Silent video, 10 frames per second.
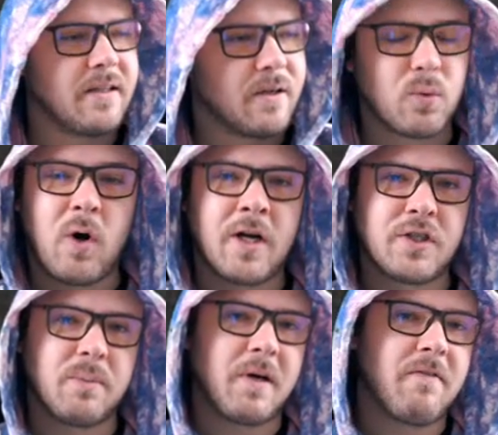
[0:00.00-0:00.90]
that are
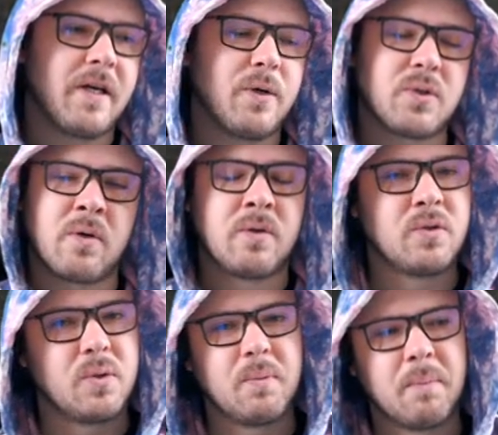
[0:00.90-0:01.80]
watching my videos on
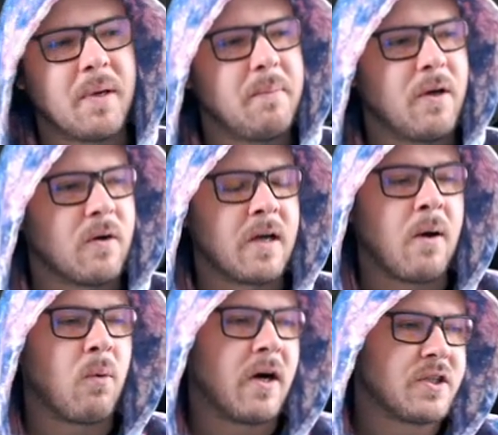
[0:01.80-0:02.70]
YouTube but maybe are
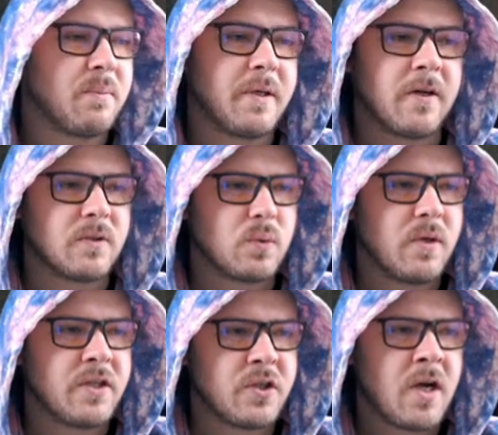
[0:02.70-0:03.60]
not watching me on
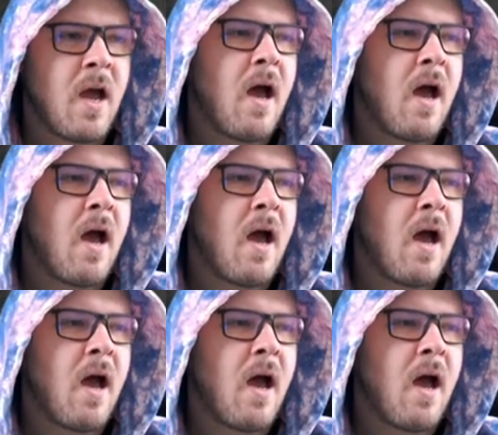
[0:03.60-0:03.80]
Twitch.